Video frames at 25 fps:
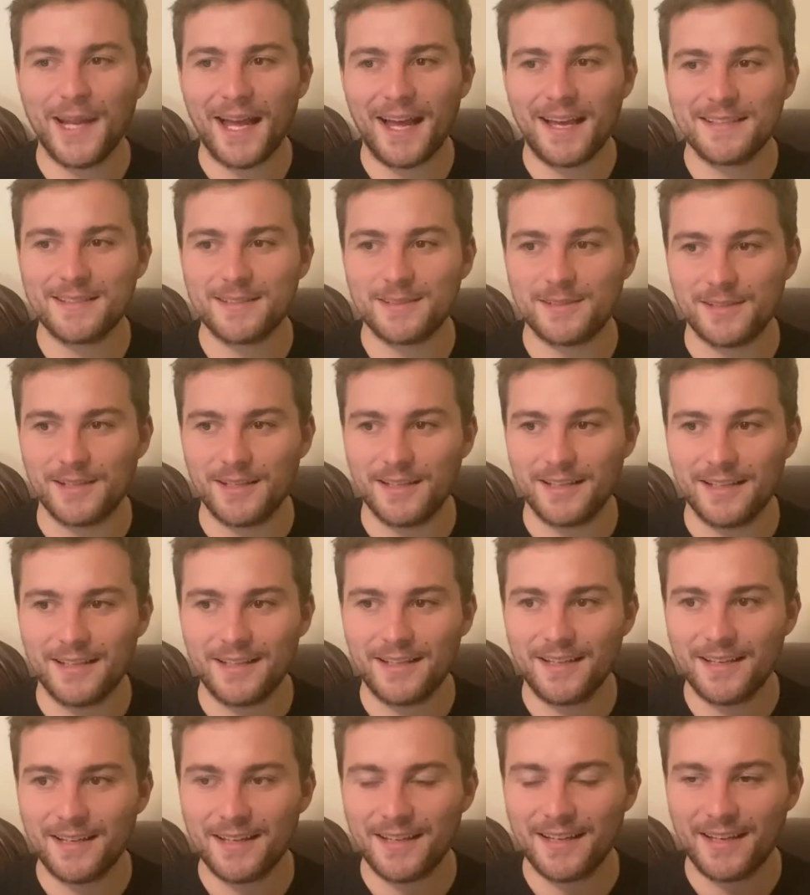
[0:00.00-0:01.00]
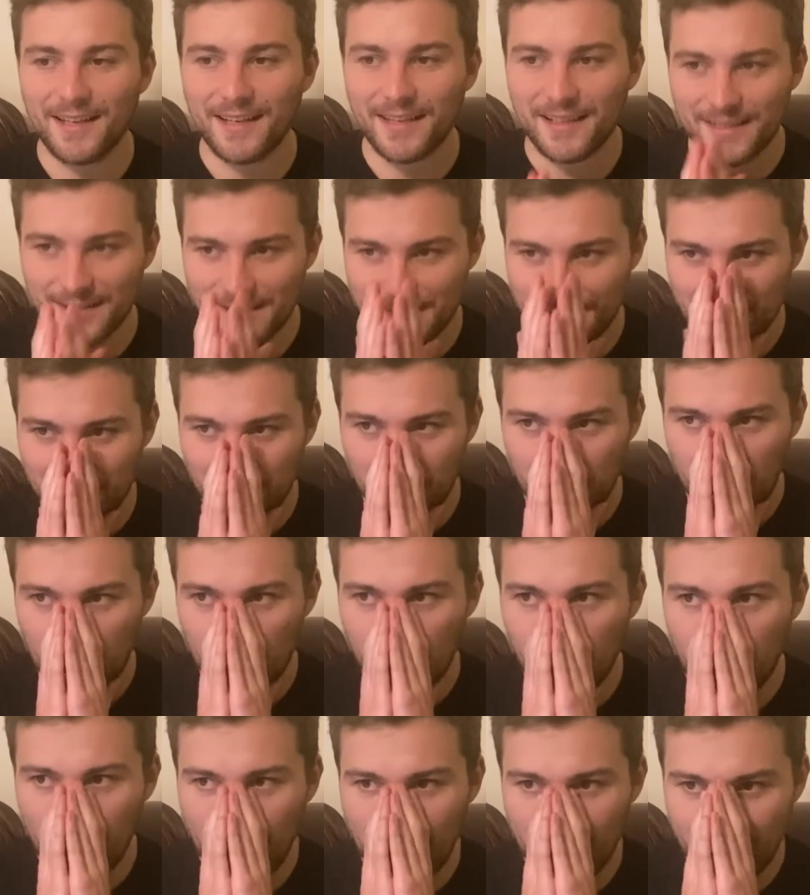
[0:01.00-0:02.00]
Aster is,
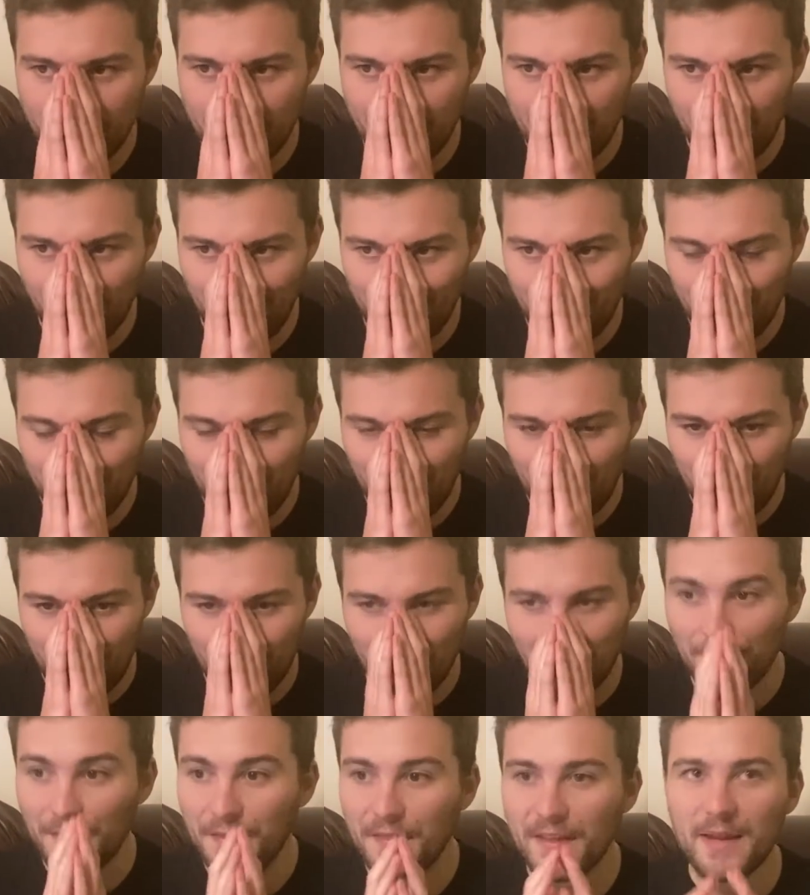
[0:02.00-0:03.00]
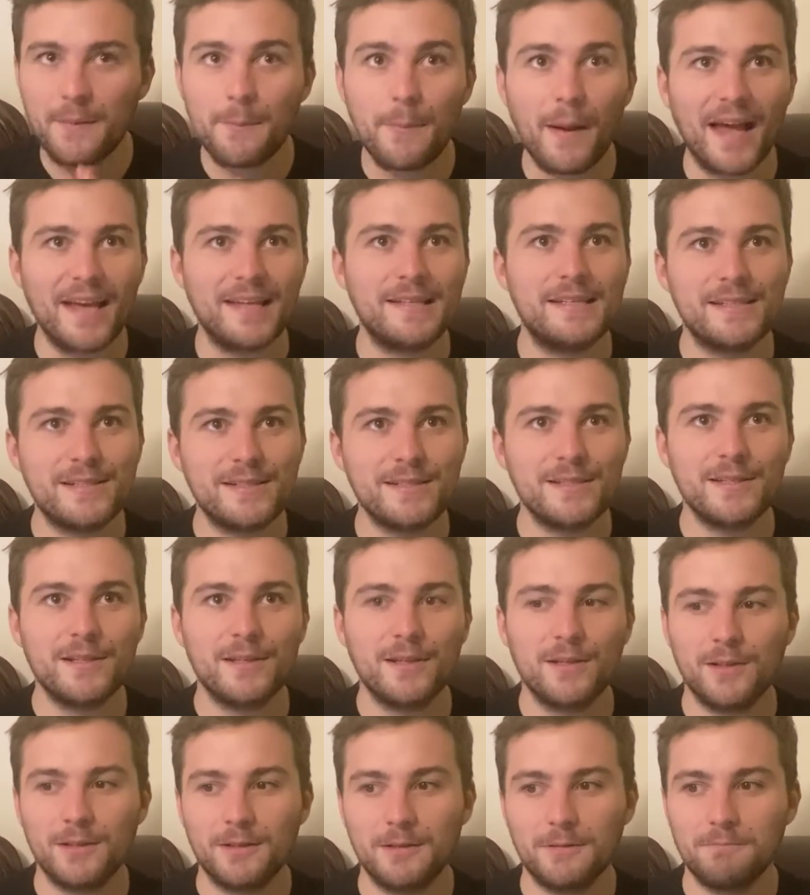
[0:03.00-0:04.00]
I think, the best
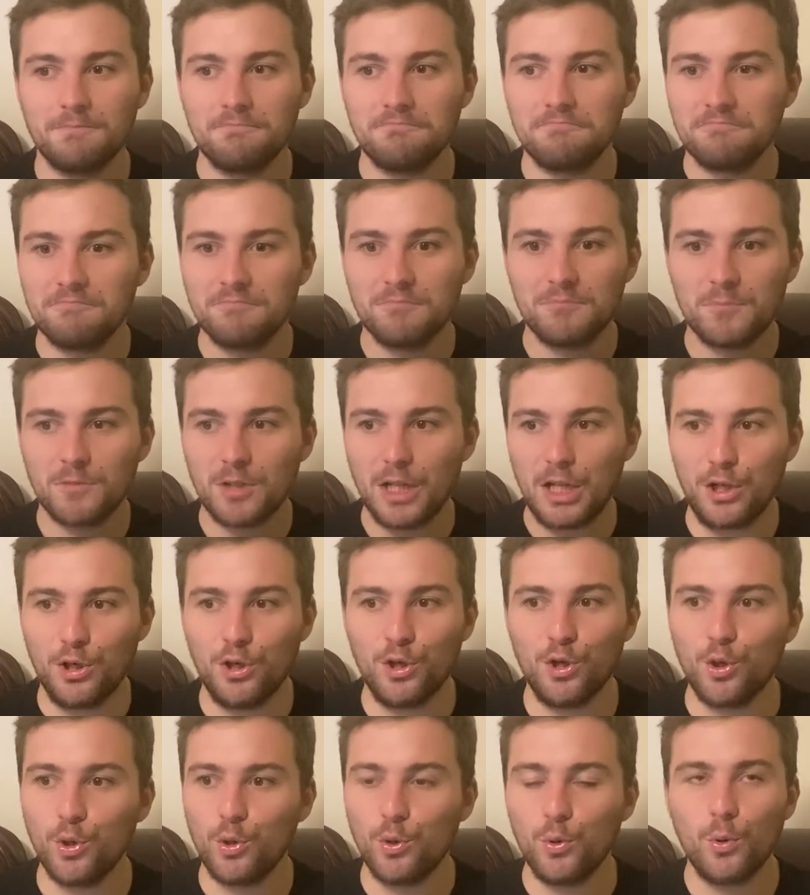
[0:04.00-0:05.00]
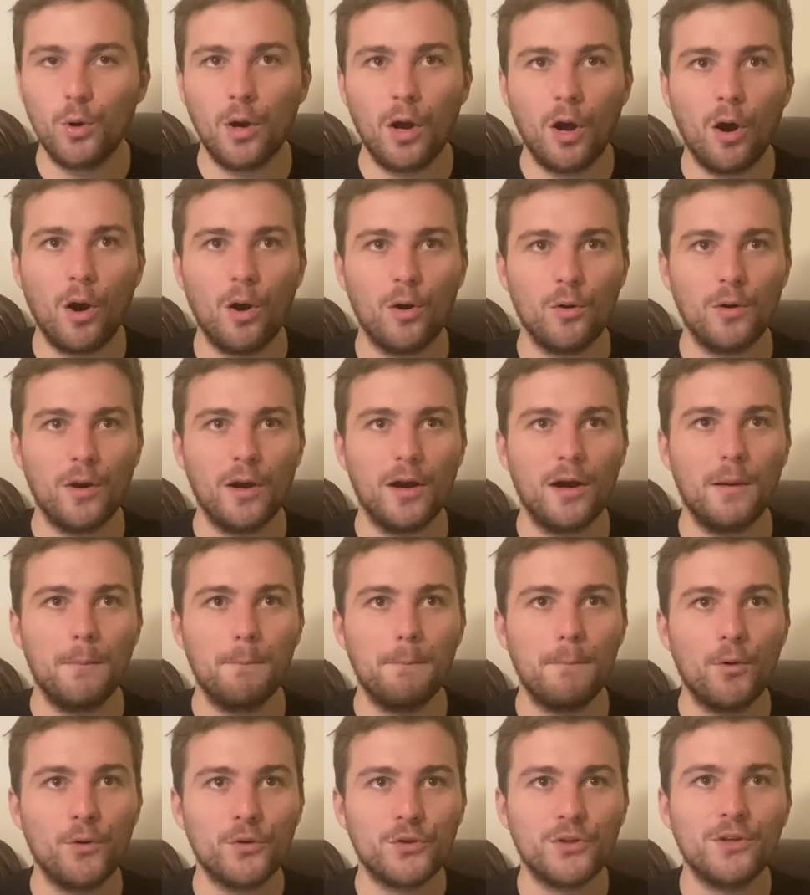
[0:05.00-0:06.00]
new horror,
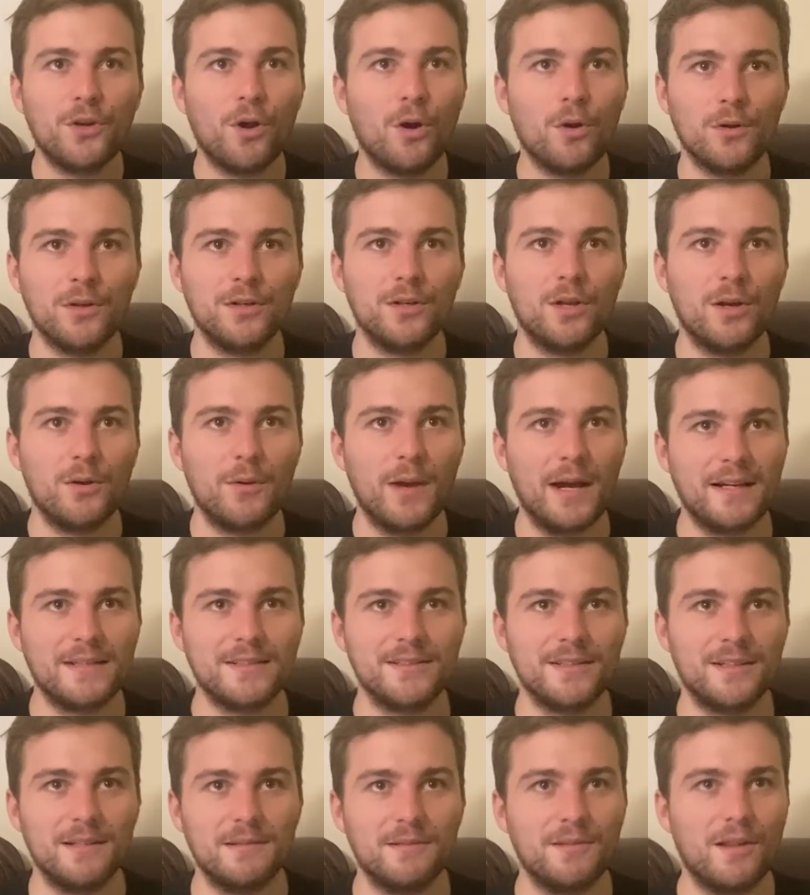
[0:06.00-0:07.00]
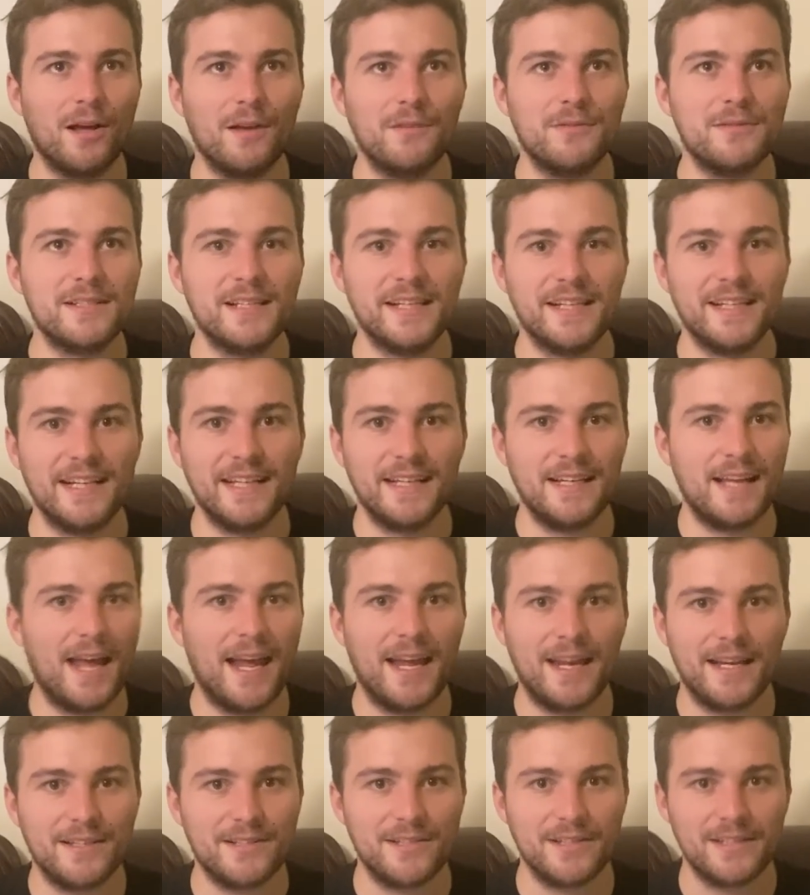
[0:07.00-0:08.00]
modern horror director that I've seen in
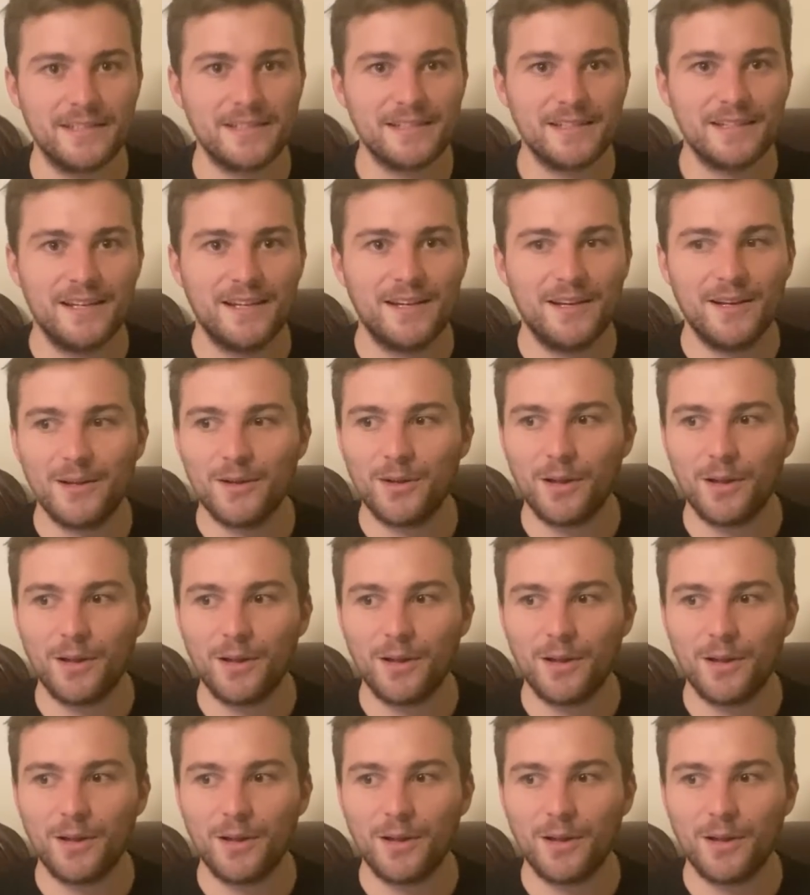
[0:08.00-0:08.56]
ages. Yeah.